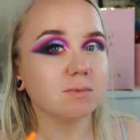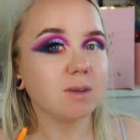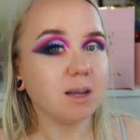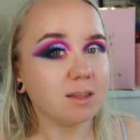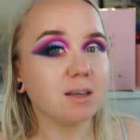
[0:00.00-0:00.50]

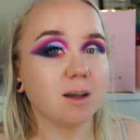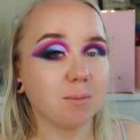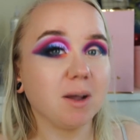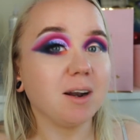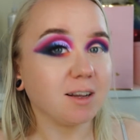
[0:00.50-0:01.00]
I think I
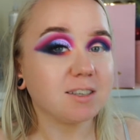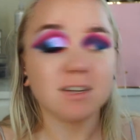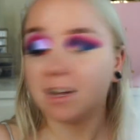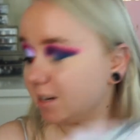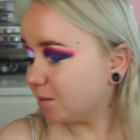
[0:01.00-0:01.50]
might actually
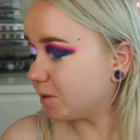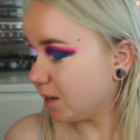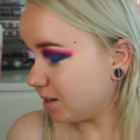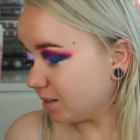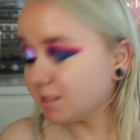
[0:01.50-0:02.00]
end up
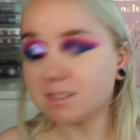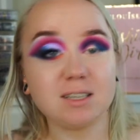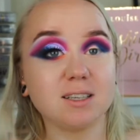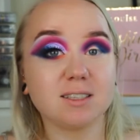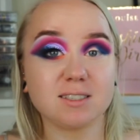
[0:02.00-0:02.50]
getting the
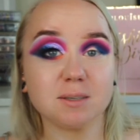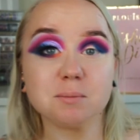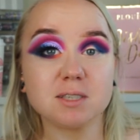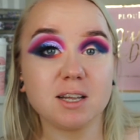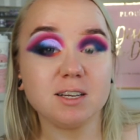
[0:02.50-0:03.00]
teal at some
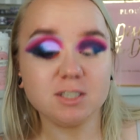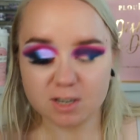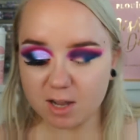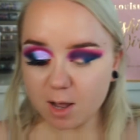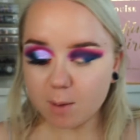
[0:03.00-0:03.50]
stage.
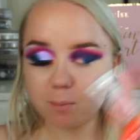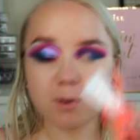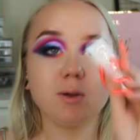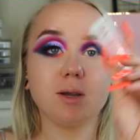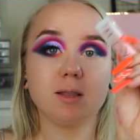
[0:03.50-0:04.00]

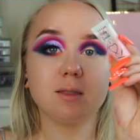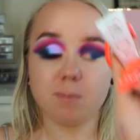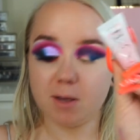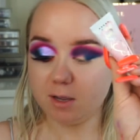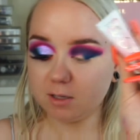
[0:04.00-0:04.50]
But you get the
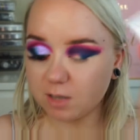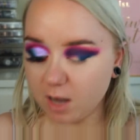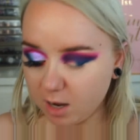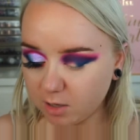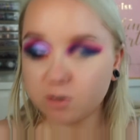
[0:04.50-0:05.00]
paint
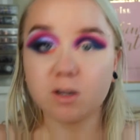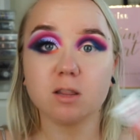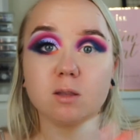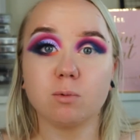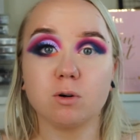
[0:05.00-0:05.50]
and you
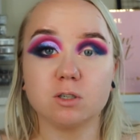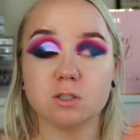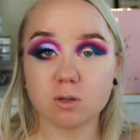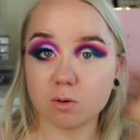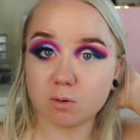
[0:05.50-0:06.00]
get the brush.
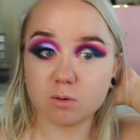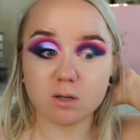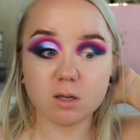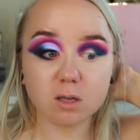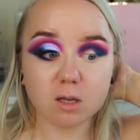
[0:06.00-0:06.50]
So
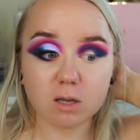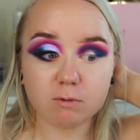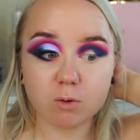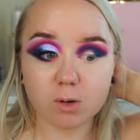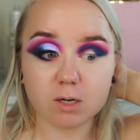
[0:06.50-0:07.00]

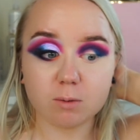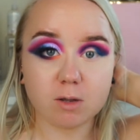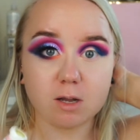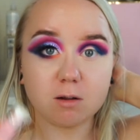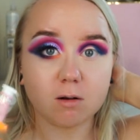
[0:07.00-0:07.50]
if you end up
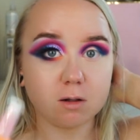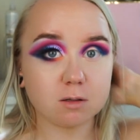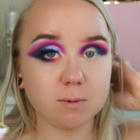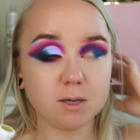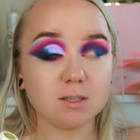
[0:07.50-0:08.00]
getting all
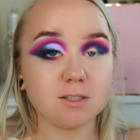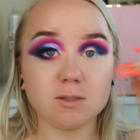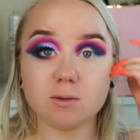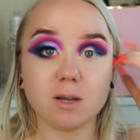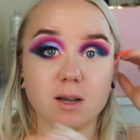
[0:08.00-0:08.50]
the paint,
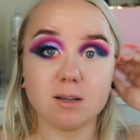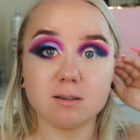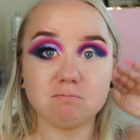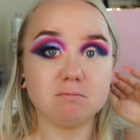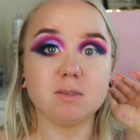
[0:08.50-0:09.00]
you
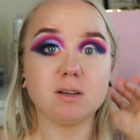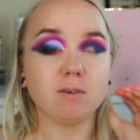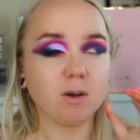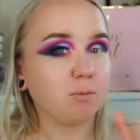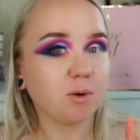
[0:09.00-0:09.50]
get like
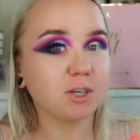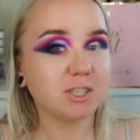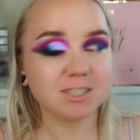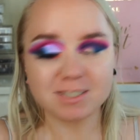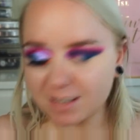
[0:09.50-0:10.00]
5
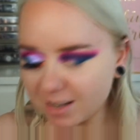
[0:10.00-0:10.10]
brushes.